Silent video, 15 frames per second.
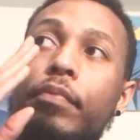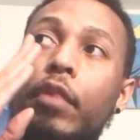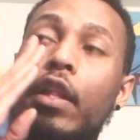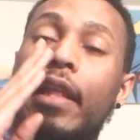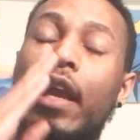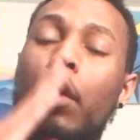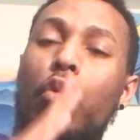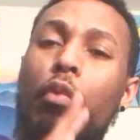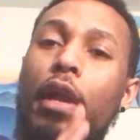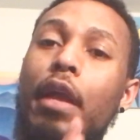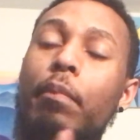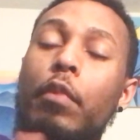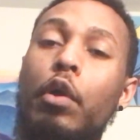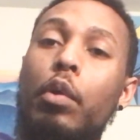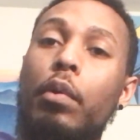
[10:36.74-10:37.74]
like a
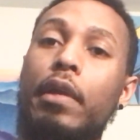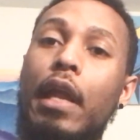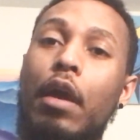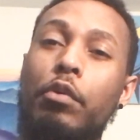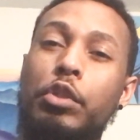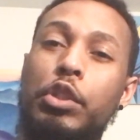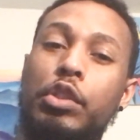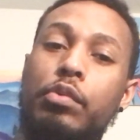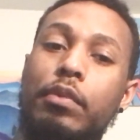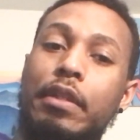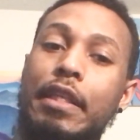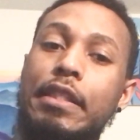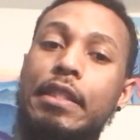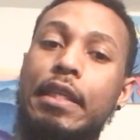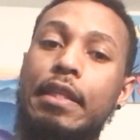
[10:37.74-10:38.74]
rainbow going out, just
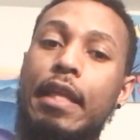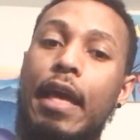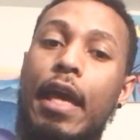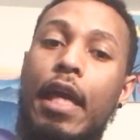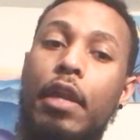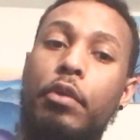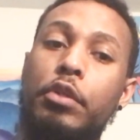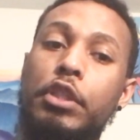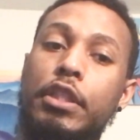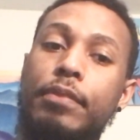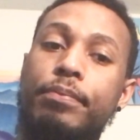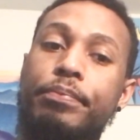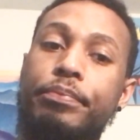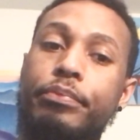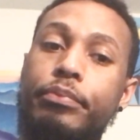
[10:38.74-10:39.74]
releasing that energy.
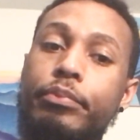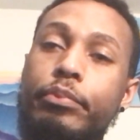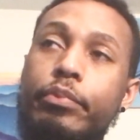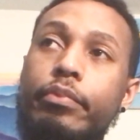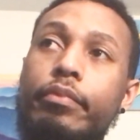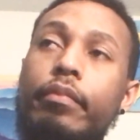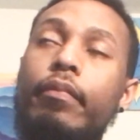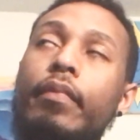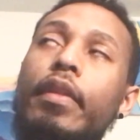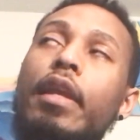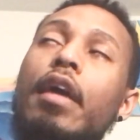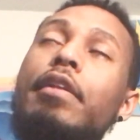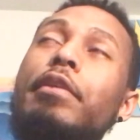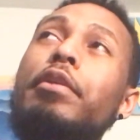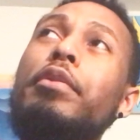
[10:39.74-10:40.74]

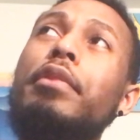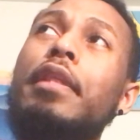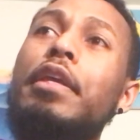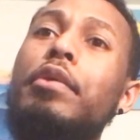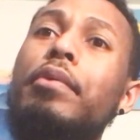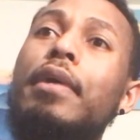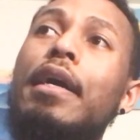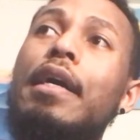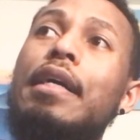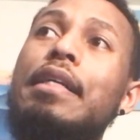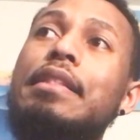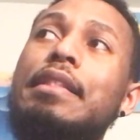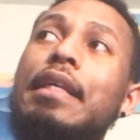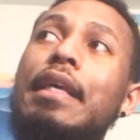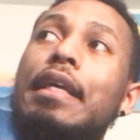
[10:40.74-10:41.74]
Another thing, you
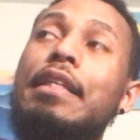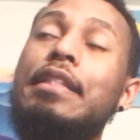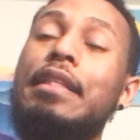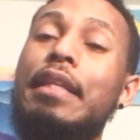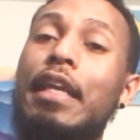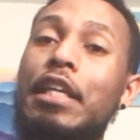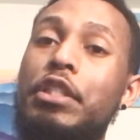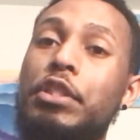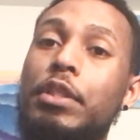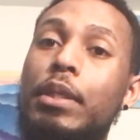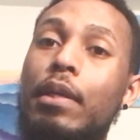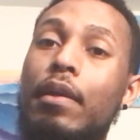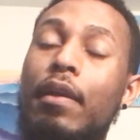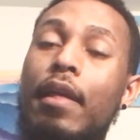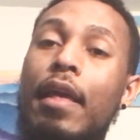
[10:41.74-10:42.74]
guys, is
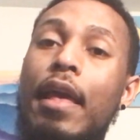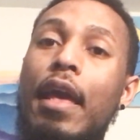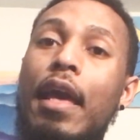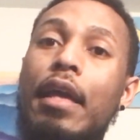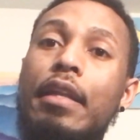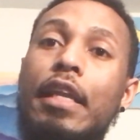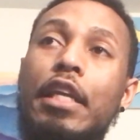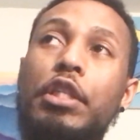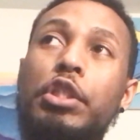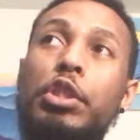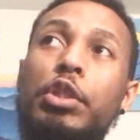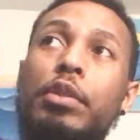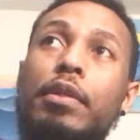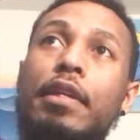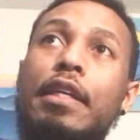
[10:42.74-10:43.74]
nature.
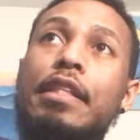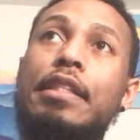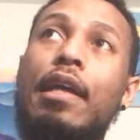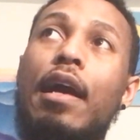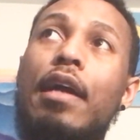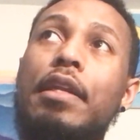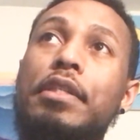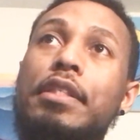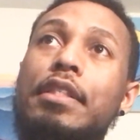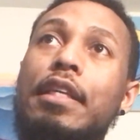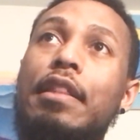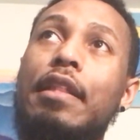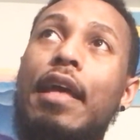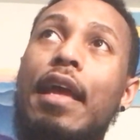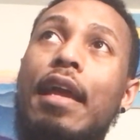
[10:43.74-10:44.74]
Nature is honestly
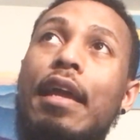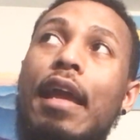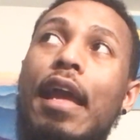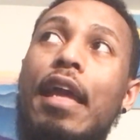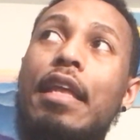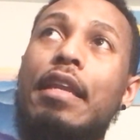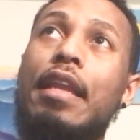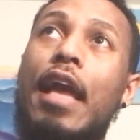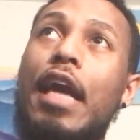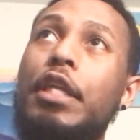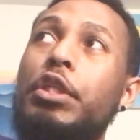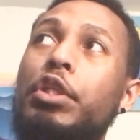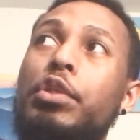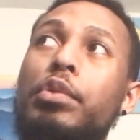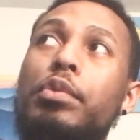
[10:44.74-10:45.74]
like a
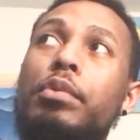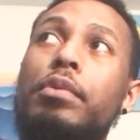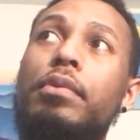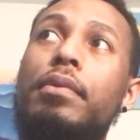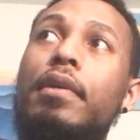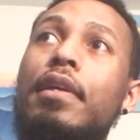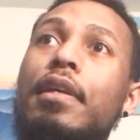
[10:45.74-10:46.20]
natural,